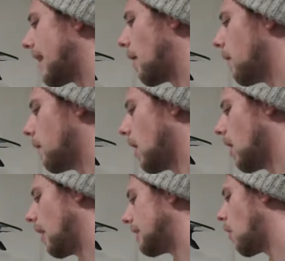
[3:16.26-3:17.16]
Now,
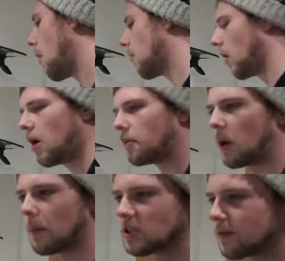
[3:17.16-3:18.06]
I know I'm
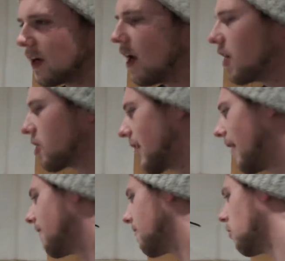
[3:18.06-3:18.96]
not much of a
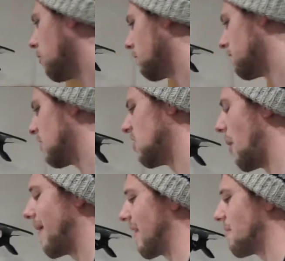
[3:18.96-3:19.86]
chef or know
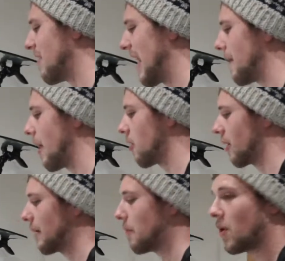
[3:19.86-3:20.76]
anything really about
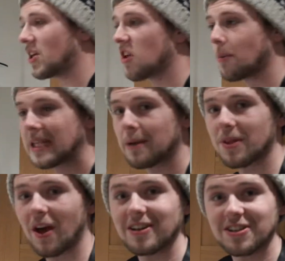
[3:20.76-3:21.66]
cooking, but one top tip
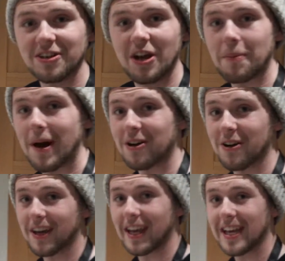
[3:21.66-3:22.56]
that I do know about
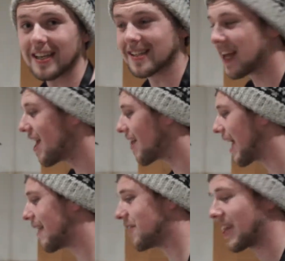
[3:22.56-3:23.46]
cooking is that
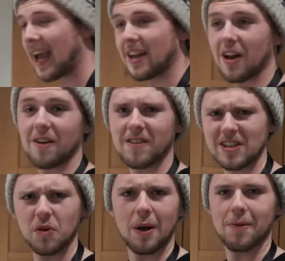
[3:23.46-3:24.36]
if you get a knife that's
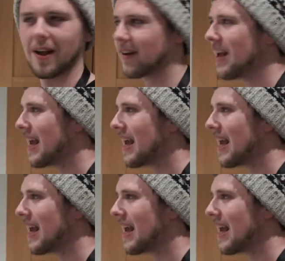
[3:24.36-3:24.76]
quite blunt,